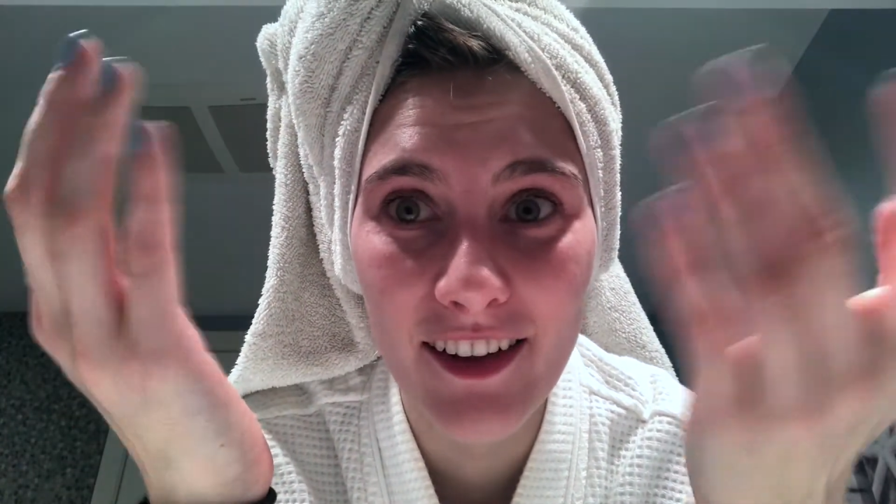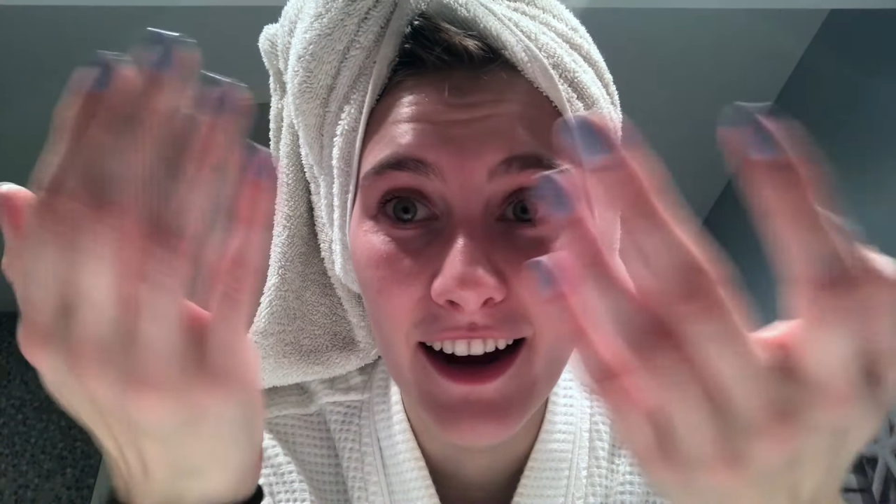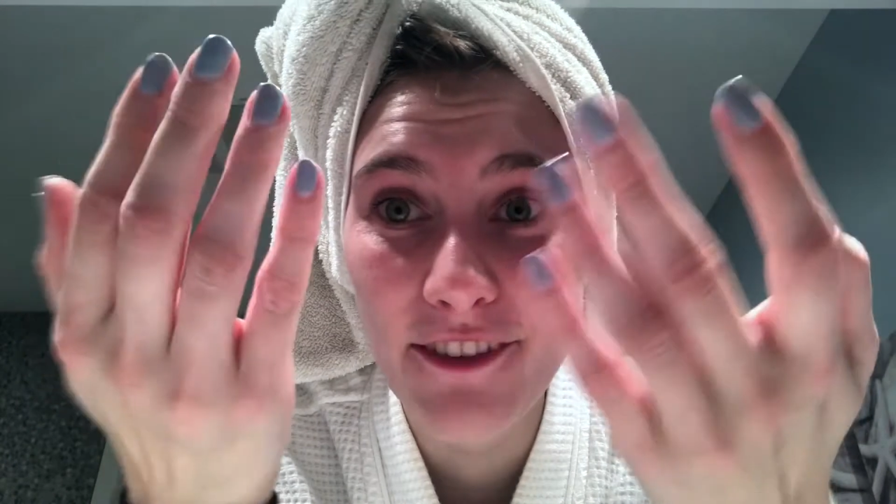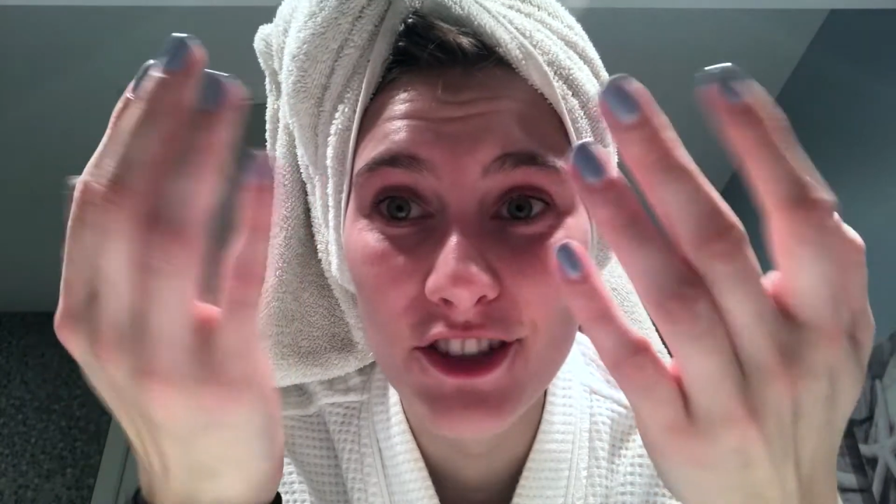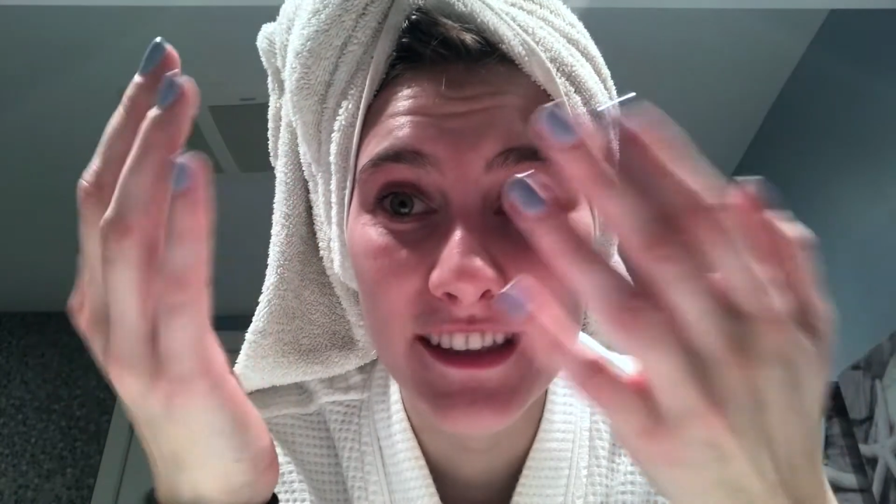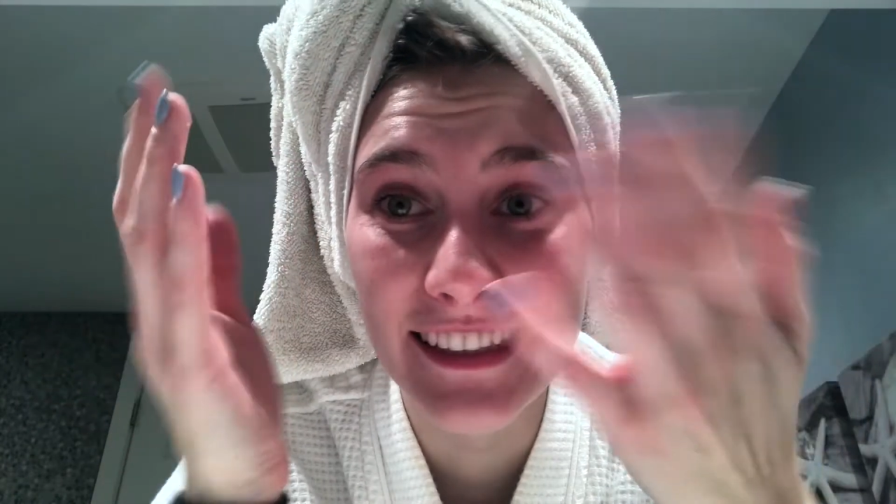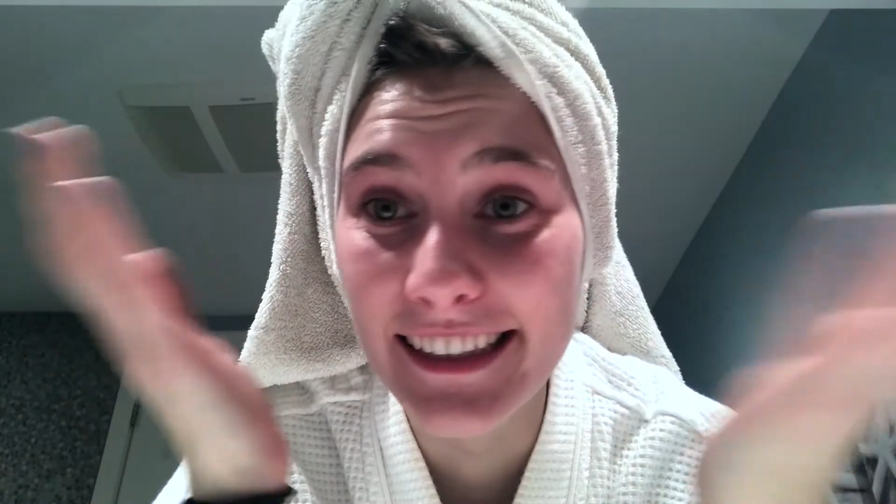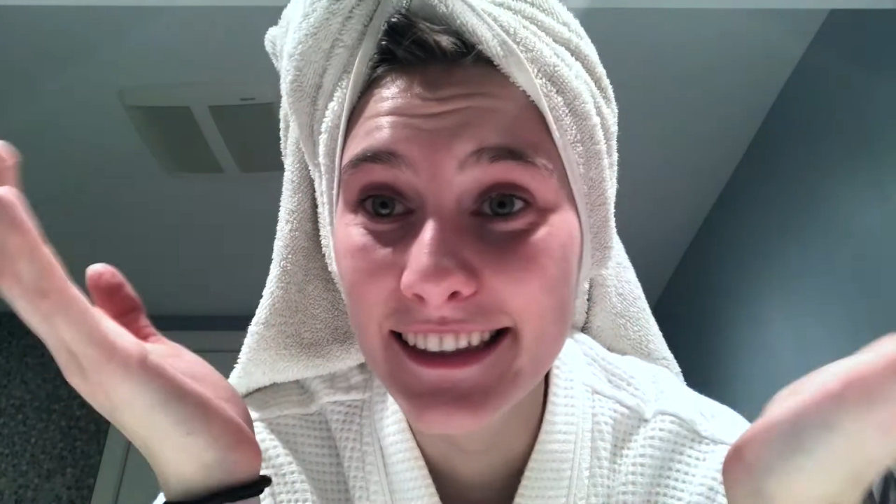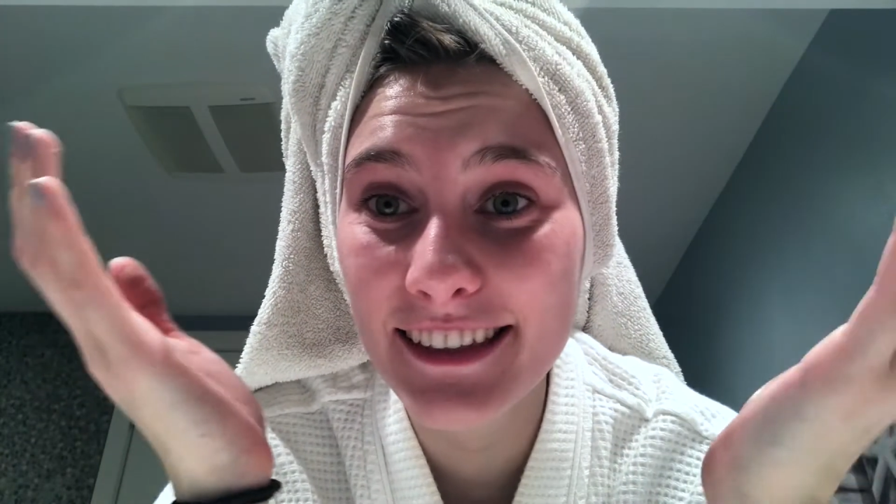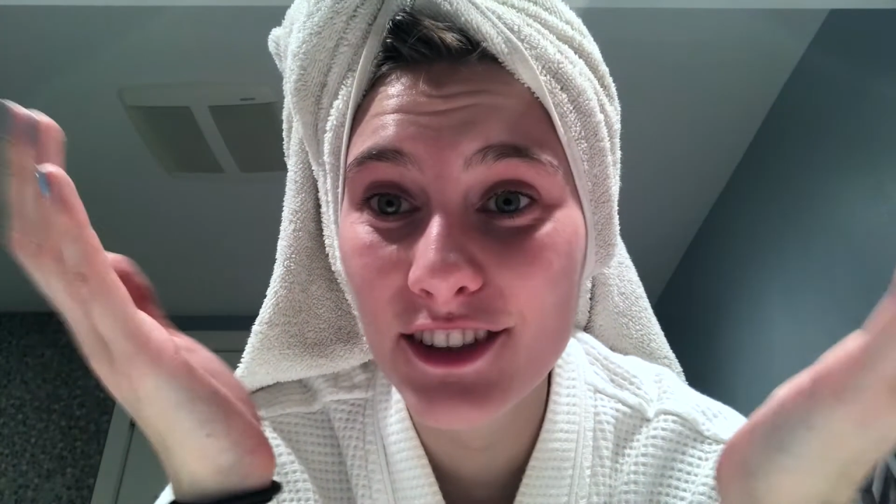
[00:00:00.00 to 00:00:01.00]
Like, I've just
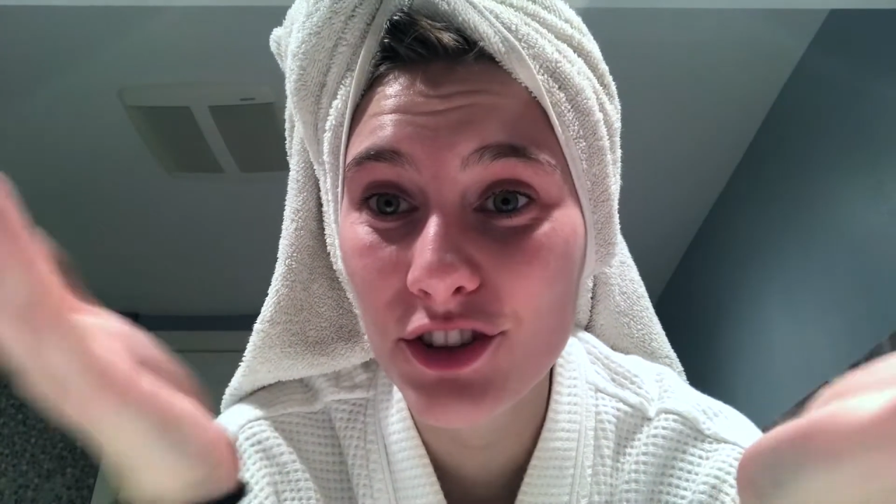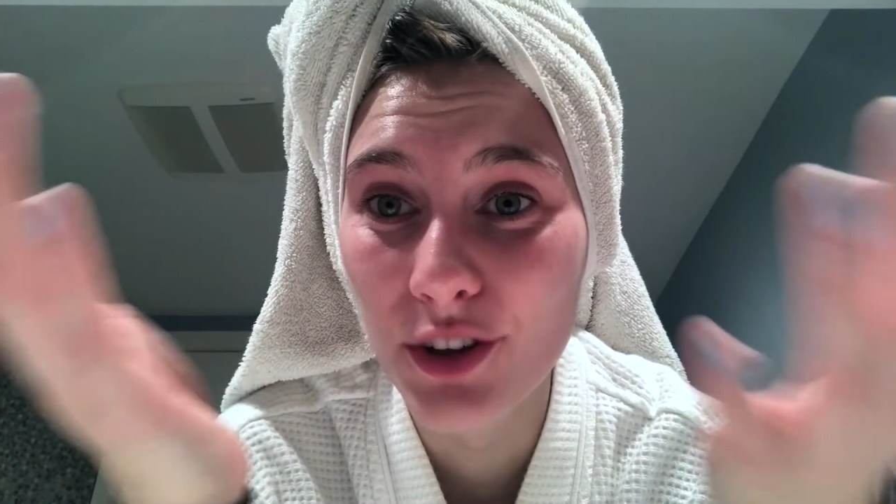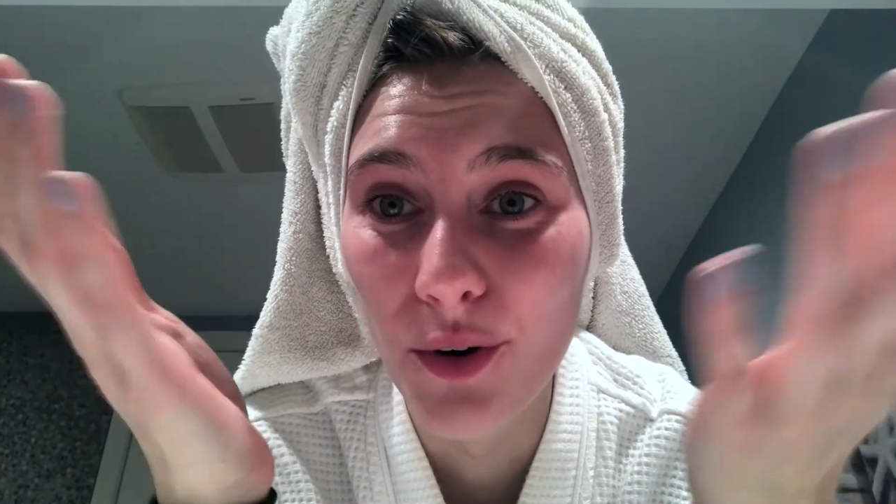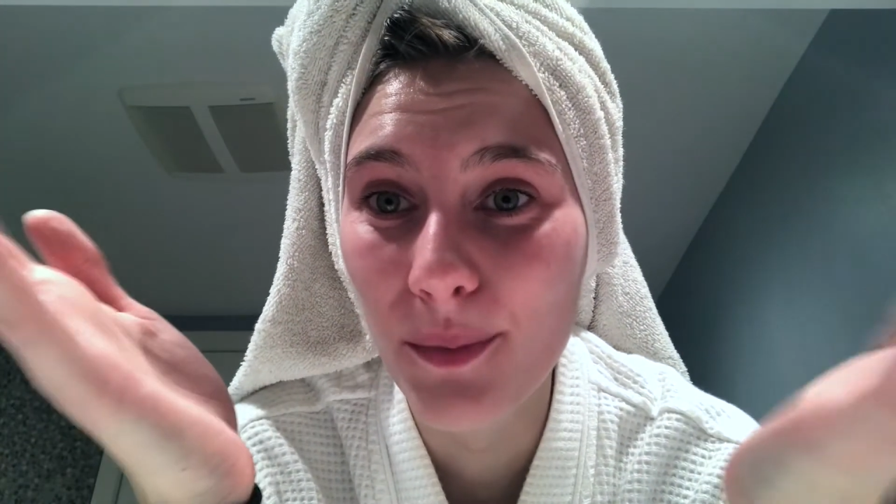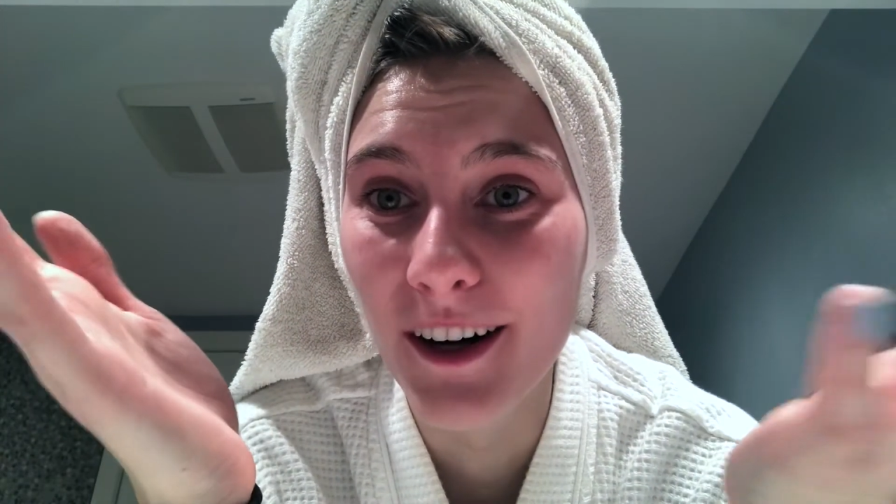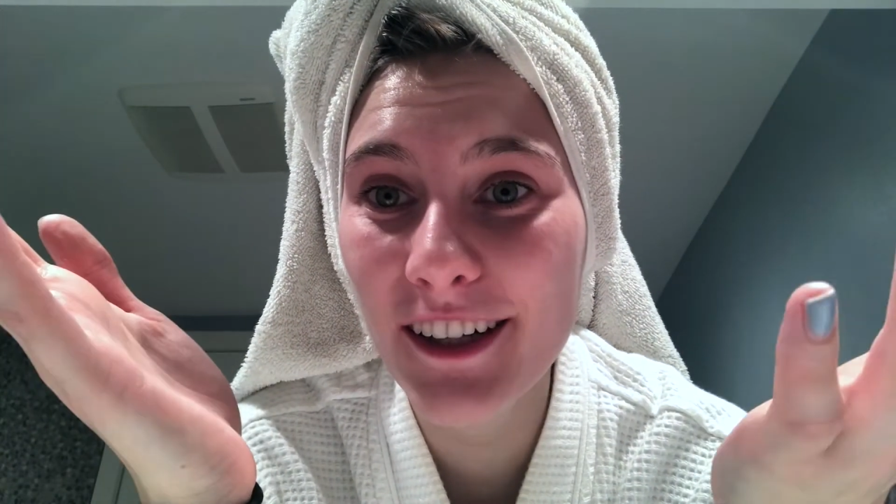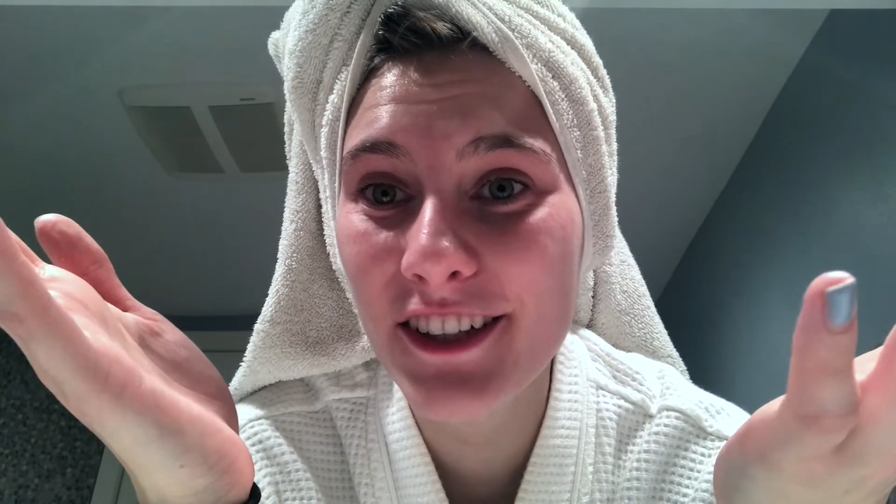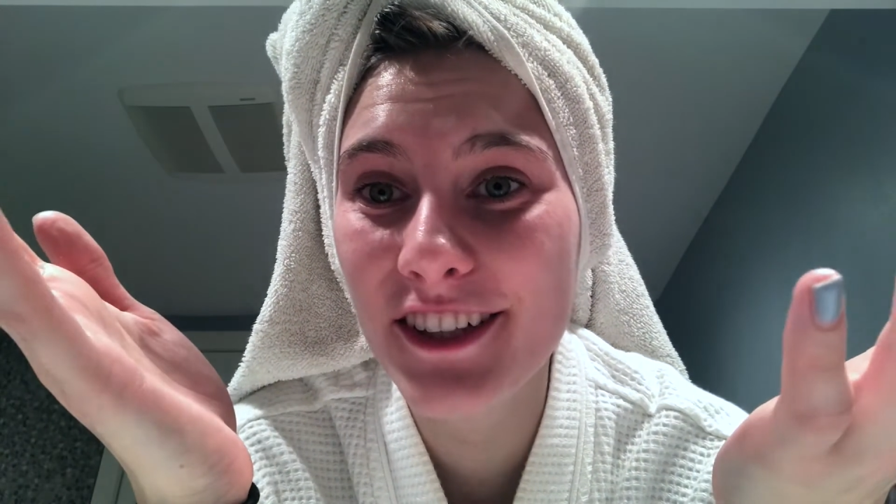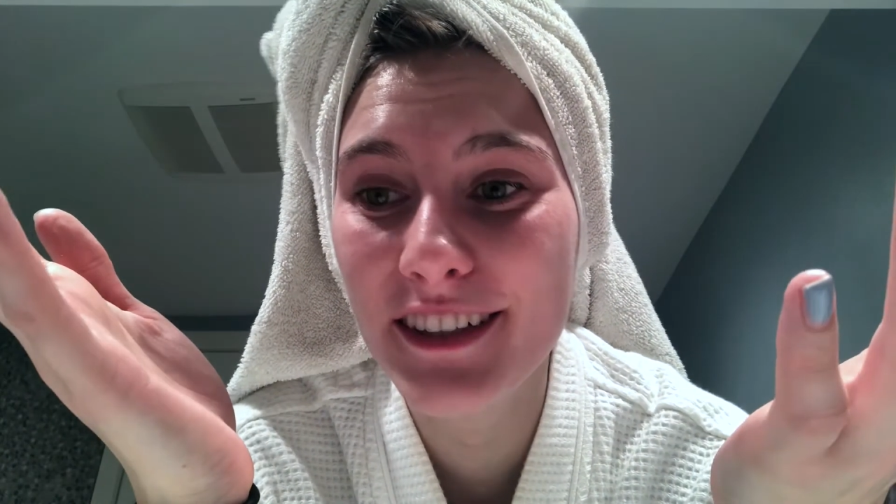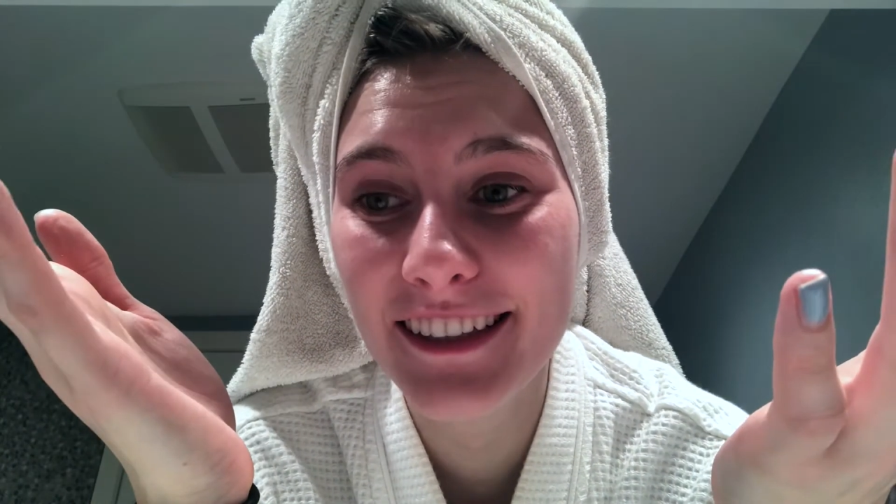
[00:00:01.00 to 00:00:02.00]
eaten so
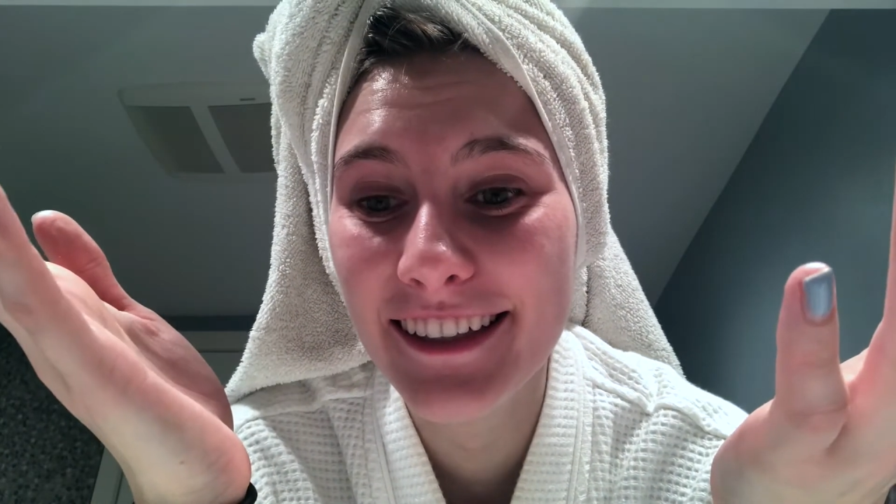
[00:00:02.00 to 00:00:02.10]
much